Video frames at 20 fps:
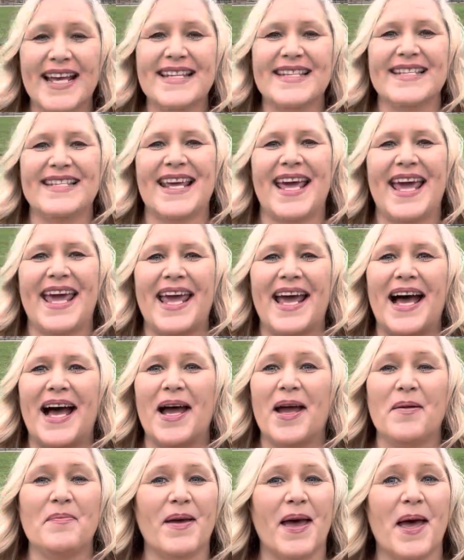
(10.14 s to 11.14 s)
today
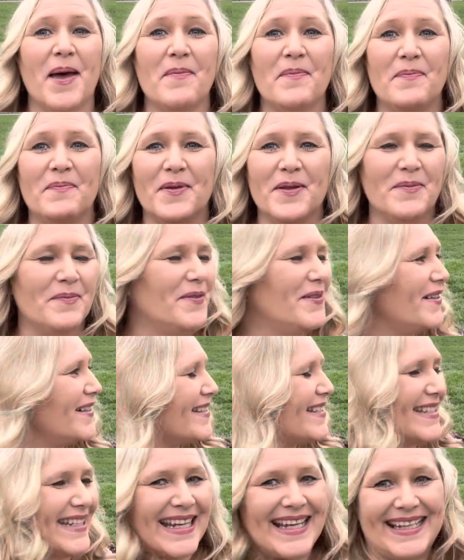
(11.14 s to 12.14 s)
I'm at Biltmore
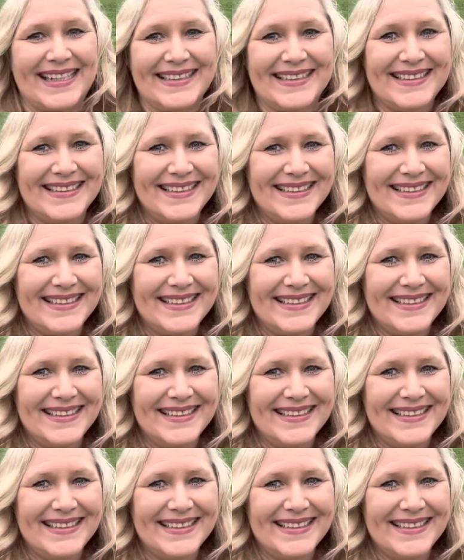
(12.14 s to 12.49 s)
Estate.